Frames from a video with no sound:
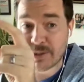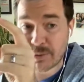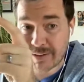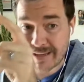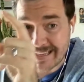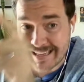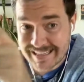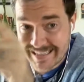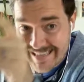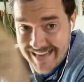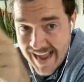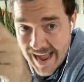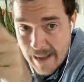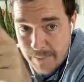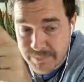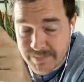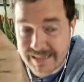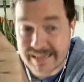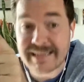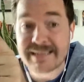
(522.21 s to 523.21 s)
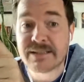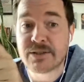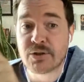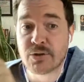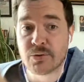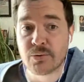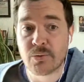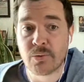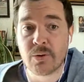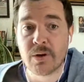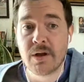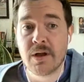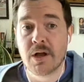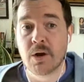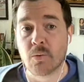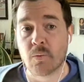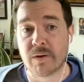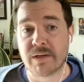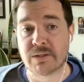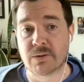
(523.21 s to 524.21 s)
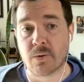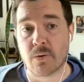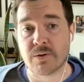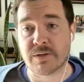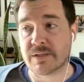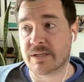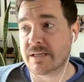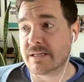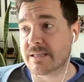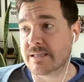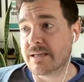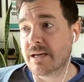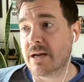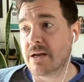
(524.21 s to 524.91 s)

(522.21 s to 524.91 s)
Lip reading: you can get tapped into resources.